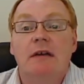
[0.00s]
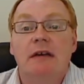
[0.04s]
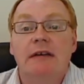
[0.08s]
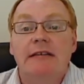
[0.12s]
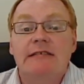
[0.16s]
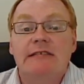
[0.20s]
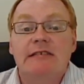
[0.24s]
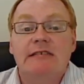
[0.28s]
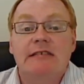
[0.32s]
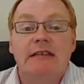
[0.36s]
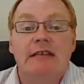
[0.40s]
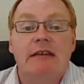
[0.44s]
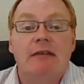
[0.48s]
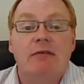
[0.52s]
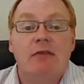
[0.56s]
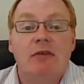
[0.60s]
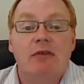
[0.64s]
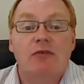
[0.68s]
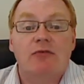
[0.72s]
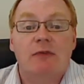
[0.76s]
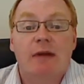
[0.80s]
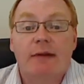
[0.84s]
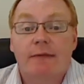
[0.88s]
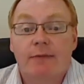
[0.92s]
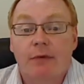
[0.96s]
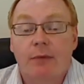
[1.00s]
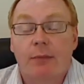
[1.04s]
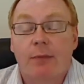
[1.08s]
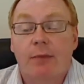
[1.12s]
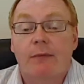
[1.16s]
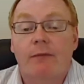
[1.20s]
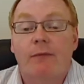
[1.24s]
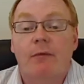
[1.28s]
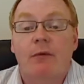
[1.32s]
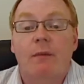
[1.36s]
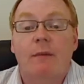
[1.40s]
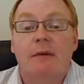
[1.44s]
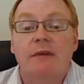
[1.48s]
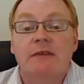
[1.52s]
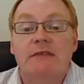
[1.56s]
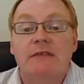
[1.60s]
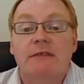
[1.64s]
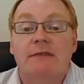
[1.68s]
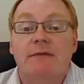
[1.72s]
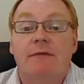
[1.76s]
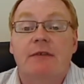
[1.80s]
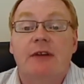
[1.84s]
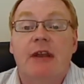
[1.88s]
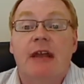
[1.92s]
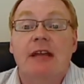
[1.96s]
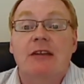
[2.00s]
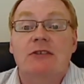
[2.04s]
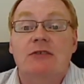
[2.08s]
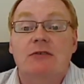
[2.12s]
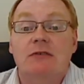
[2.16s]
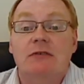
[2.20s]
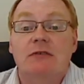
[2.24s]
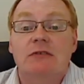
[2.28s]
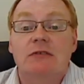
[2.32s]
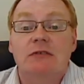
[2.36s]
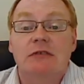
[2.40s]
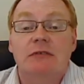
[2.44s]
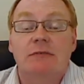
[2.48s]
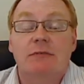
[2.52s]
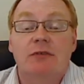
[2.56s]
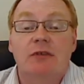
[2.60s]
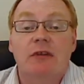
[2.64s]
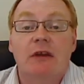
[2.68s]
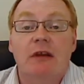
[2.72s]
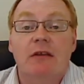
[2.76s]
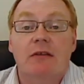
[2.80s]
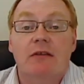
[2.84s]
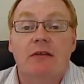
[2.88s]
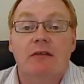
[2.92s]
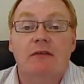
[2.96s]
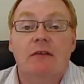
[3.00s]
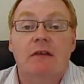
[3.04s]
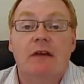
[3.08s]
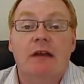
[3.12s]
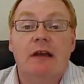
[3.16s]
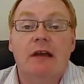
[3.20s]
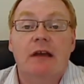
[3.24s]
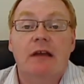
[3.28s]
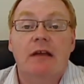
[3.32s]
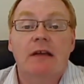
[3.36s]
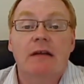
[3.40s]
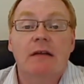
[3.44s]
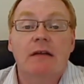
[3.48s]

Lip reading: as seen in the dreadful performance of financials in particular today.